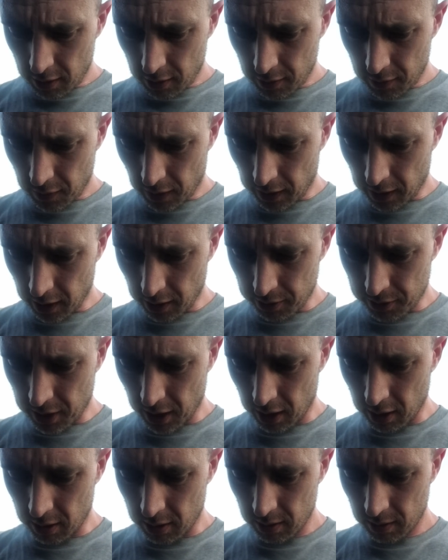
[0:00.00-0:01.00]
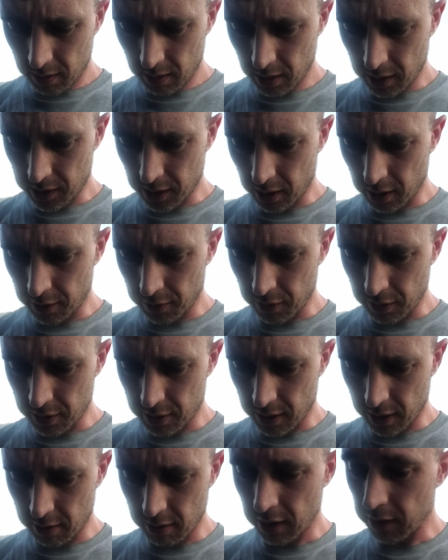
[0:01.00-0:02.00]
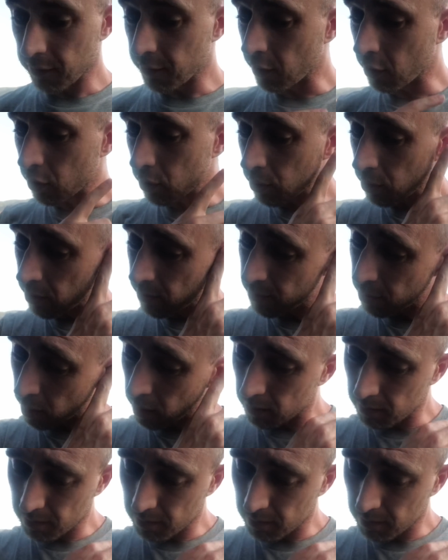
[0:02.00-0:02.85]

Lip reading: Found a hotel. I don't know if it's near any food, but